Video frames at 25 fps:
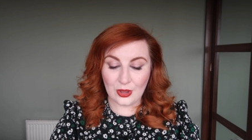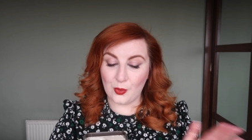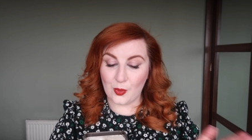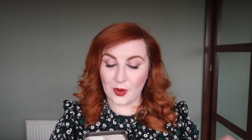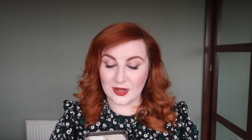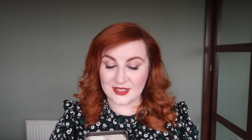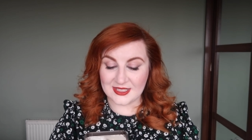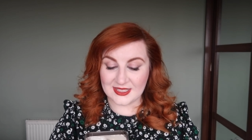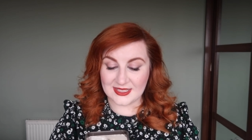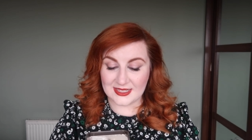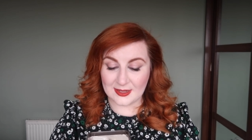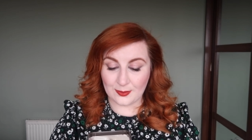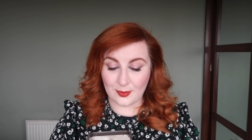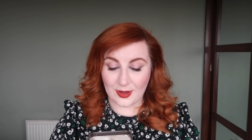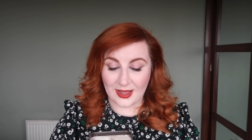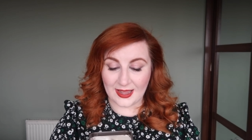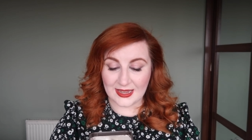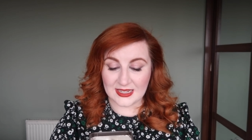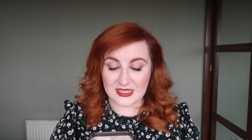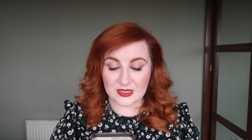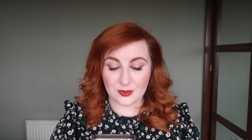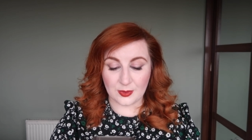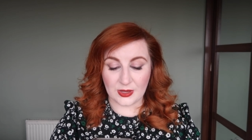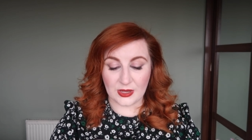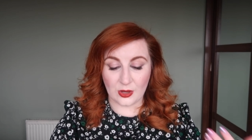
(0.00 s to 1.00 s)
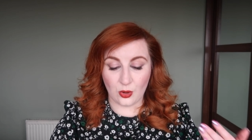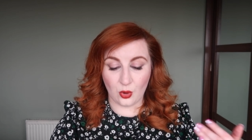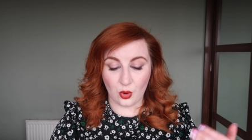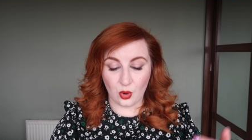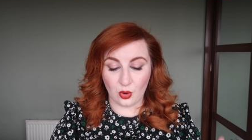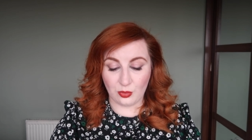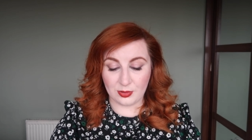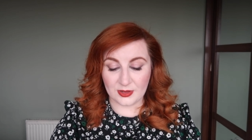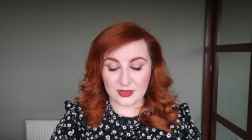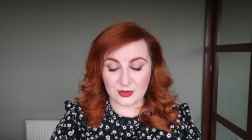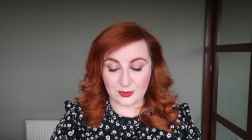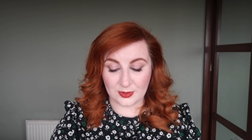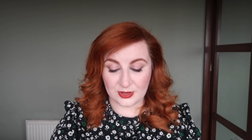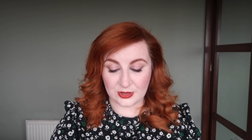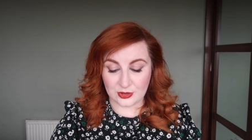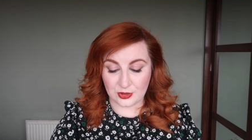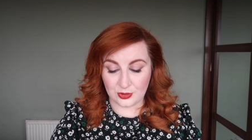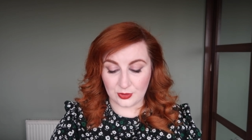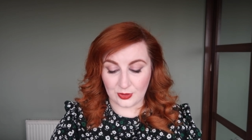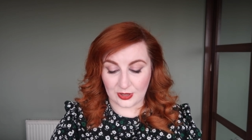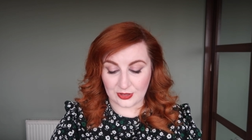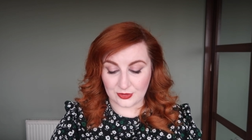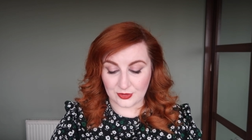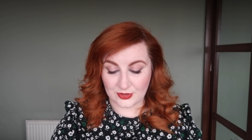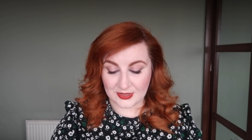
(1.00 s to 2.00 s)
Quantity wise, we opened with
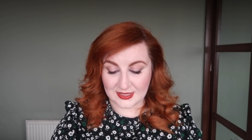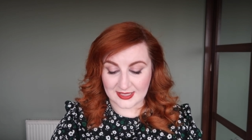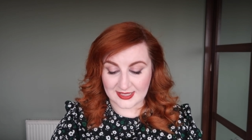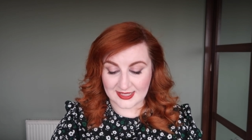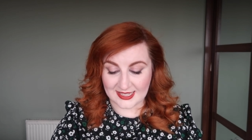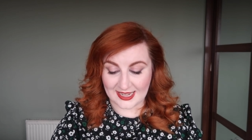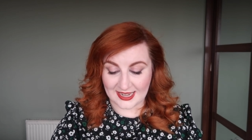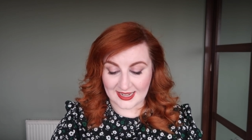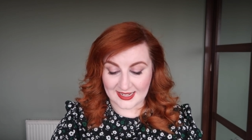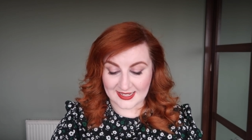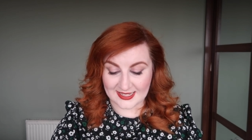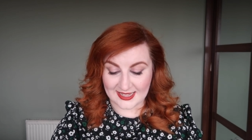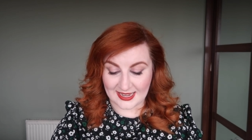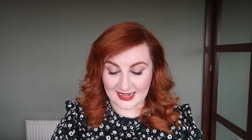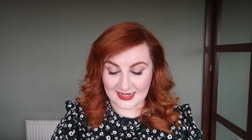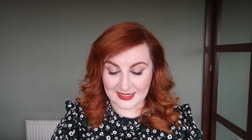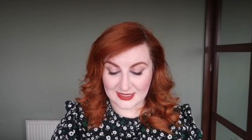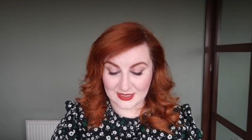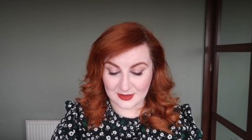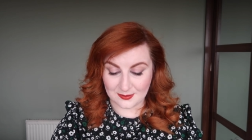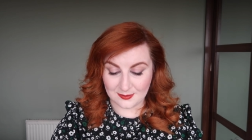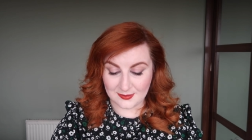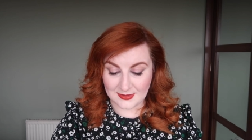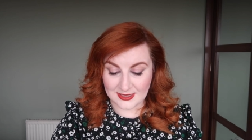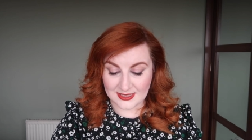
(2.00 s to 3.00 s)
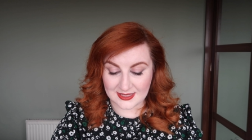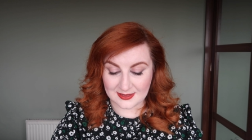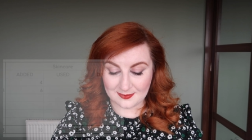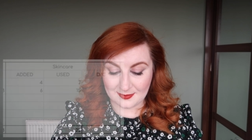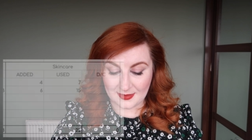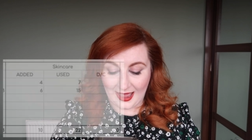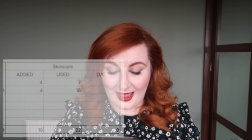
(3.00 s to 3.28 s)
206 items,